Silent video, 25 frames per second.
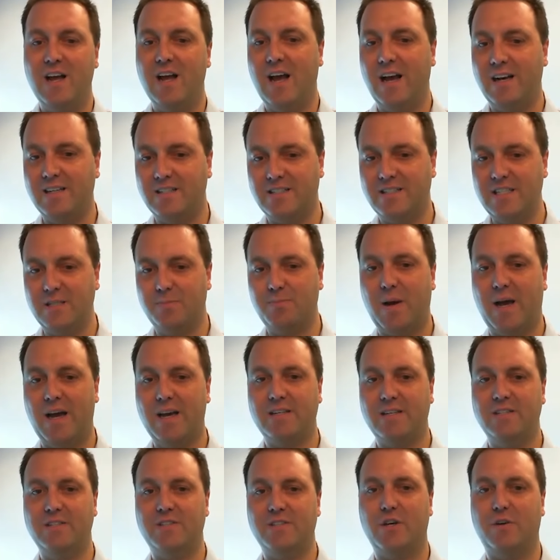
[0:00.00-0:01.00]
as these
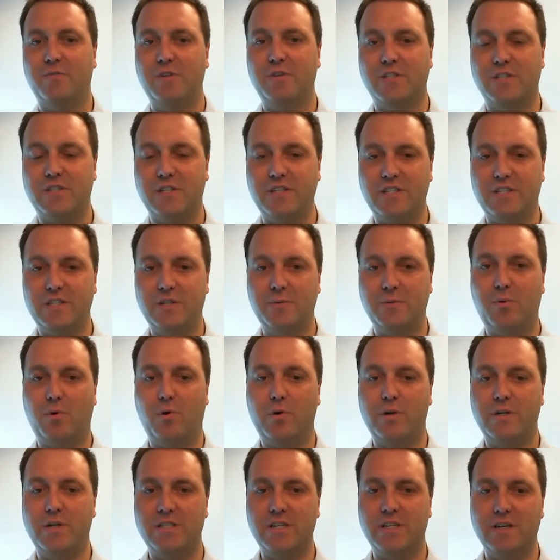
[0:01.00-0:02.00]
patents obviously
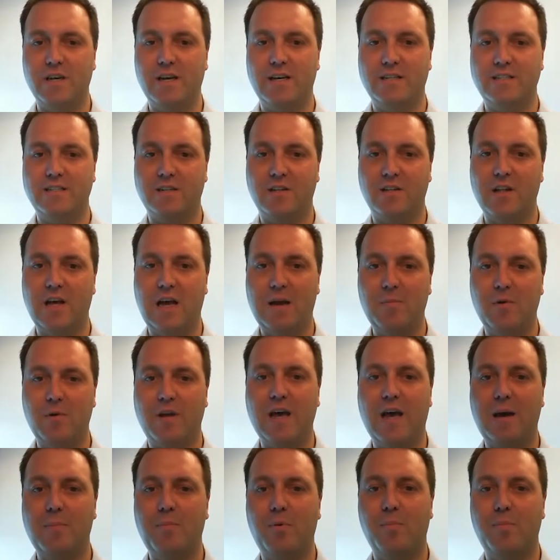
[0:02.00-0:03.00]
support as a, as a claim of
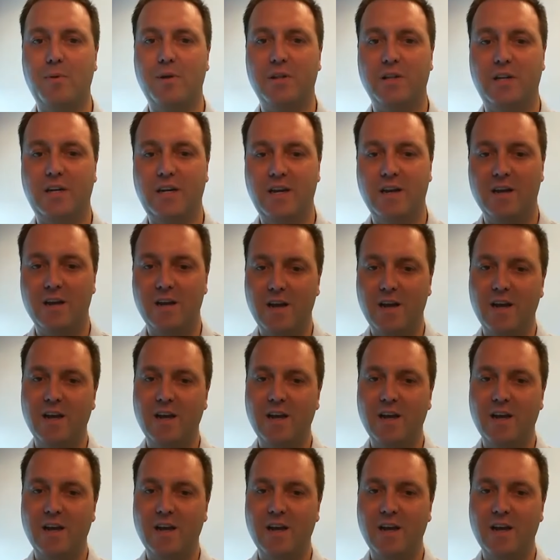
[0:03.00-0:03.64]
capability,